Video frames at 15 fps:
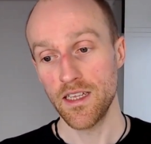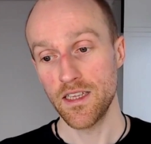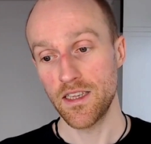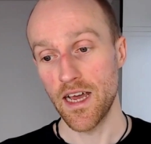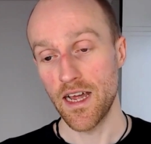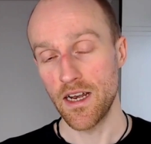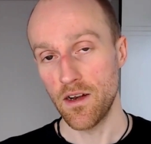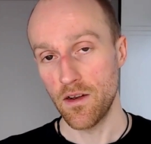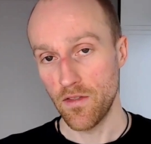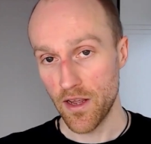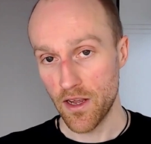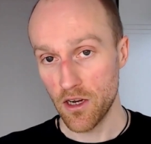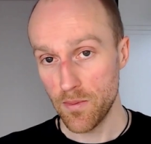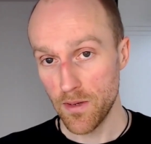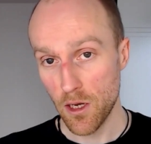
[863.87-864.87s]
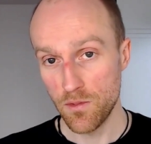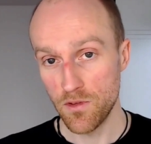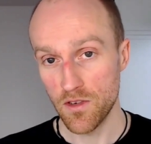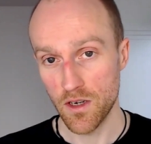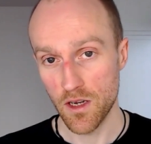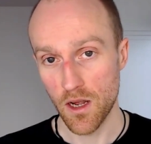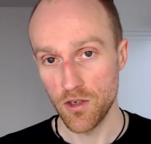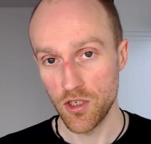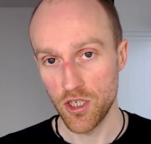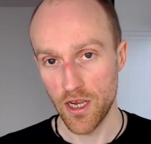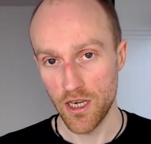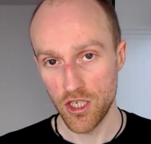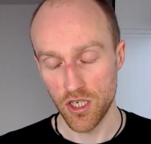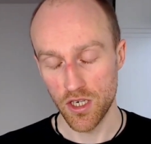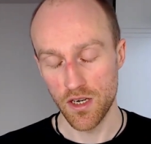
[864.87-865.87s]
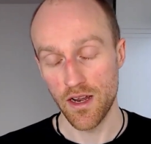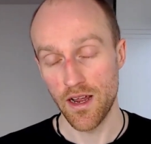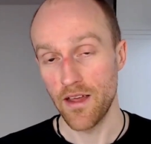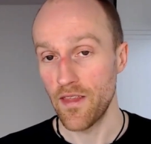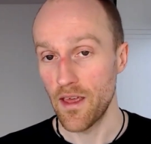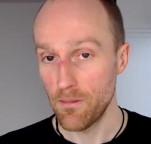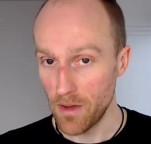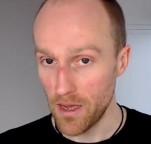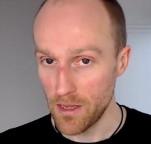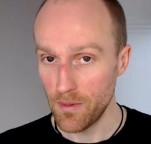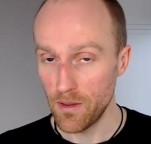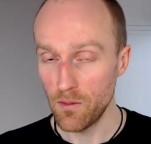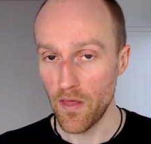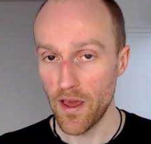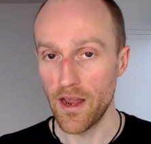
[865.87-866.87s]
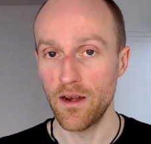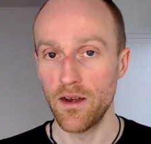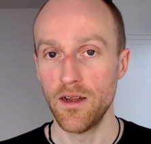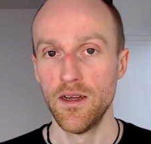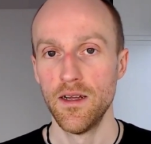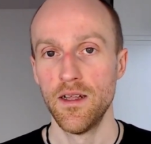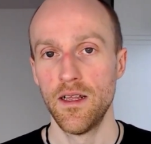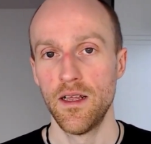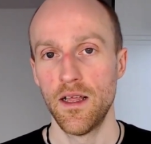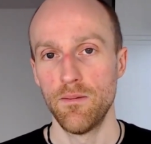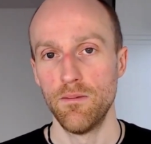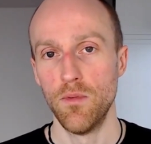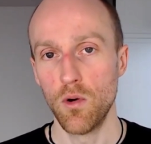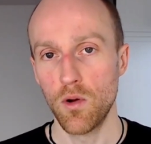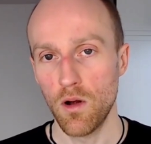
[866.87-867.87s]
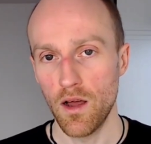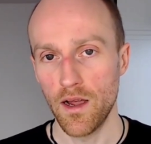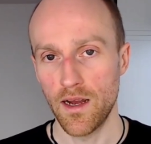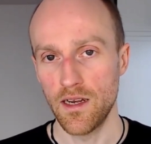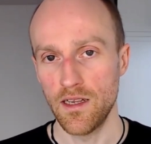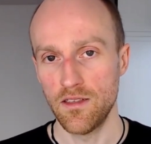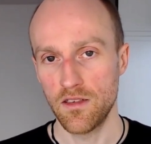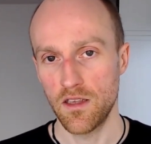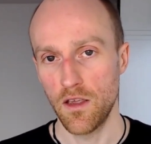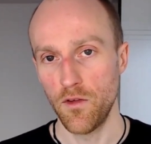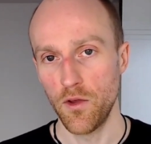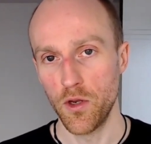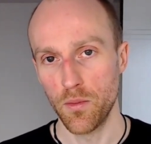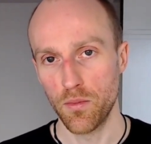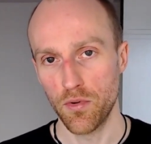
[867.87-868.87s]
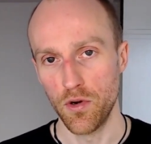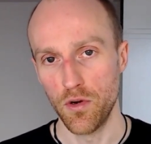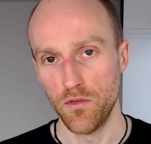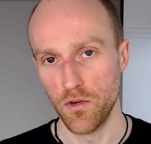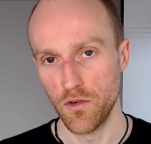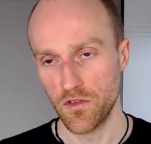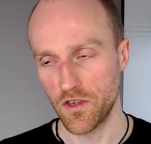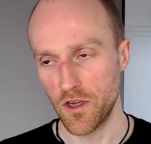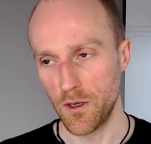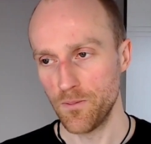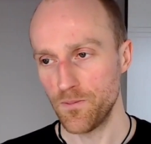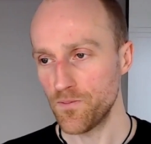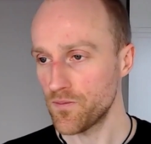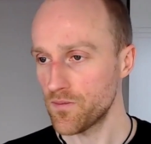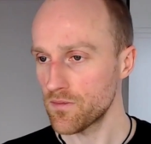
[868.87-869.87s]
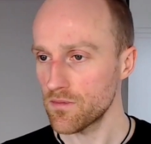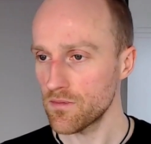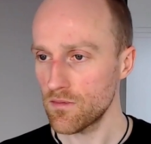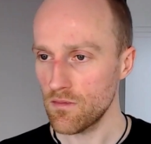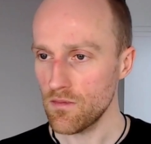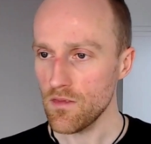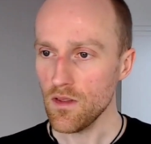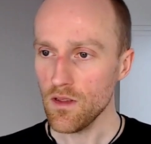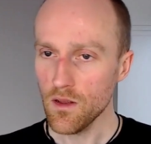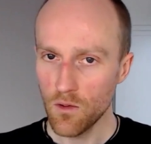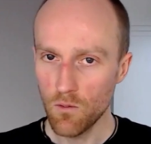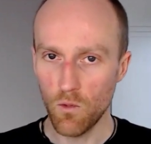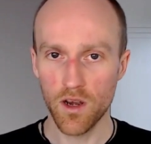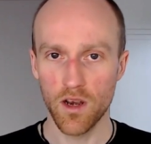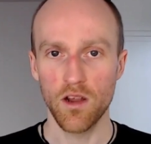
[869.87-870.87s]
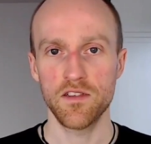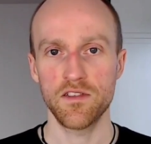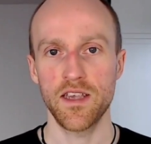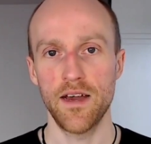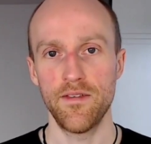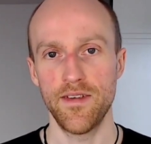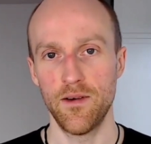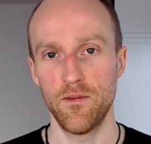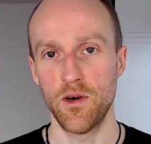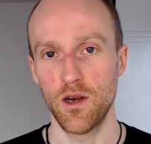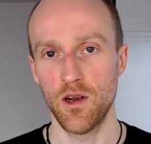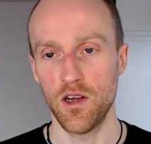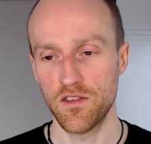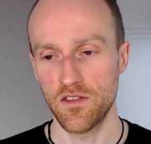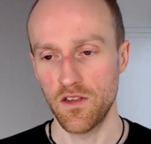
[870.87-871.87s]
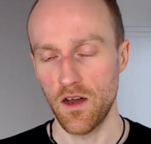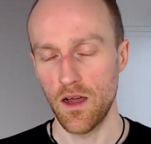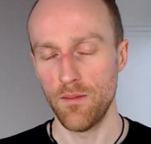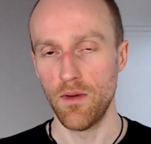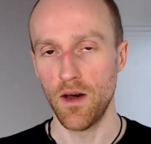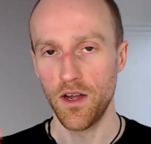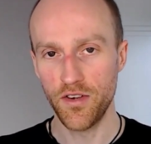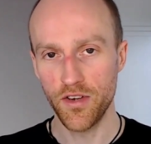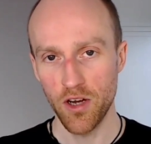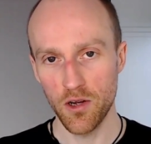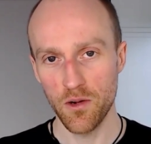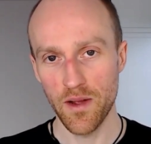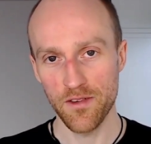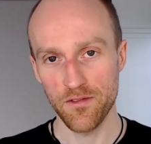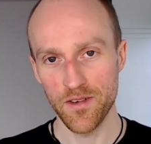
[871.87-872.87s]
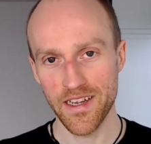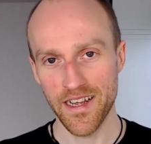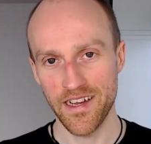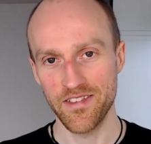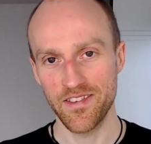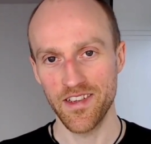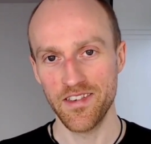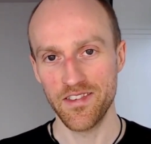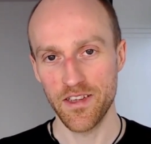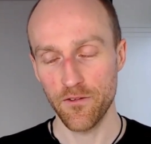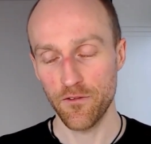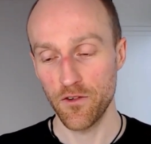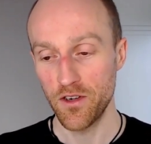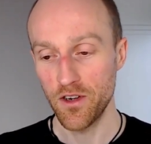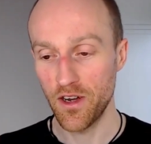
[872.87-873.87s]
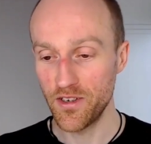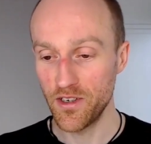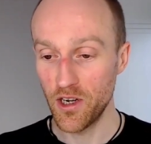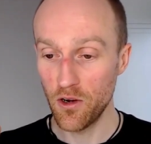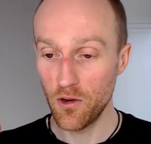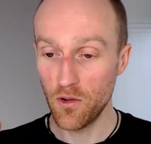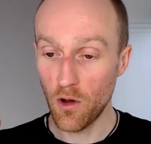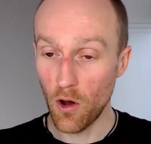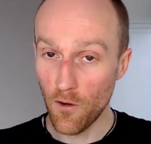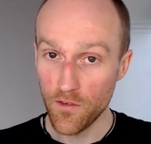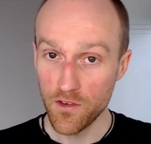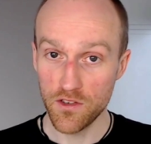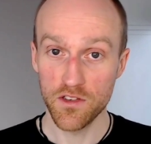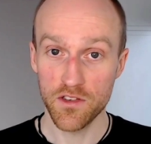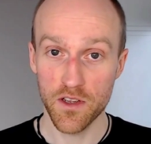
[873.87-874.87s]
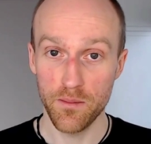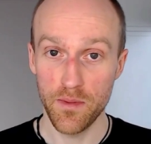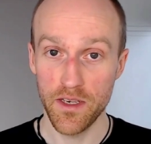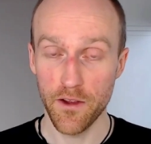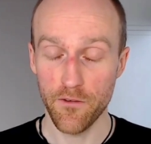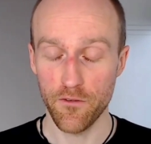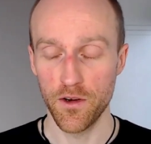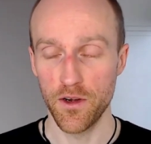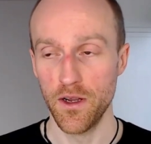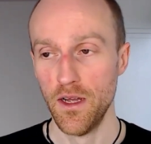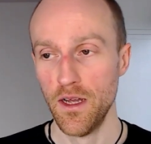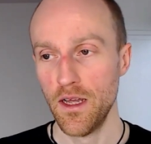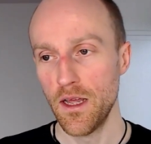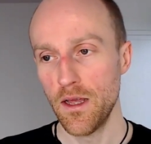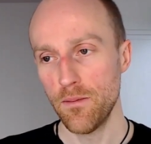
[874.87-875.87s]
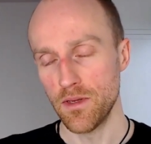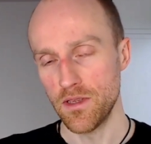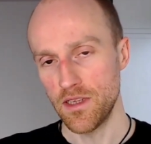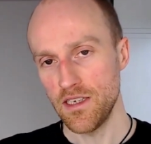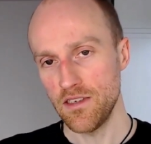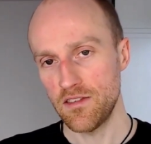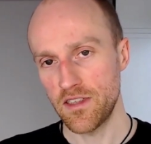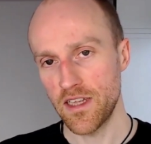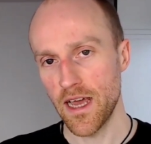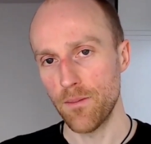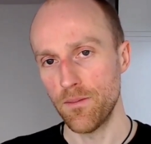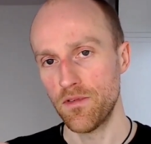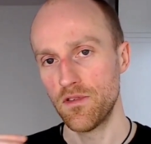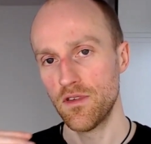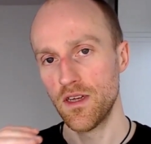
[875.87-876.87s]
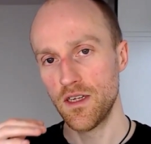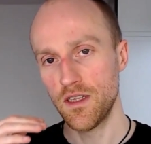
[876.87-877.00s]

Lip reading: then they're going to be open to negotiation, and they may be then more likely to give you an approval. So one last caveat, one last time, I know every council is different, I know officers can be different, but these steps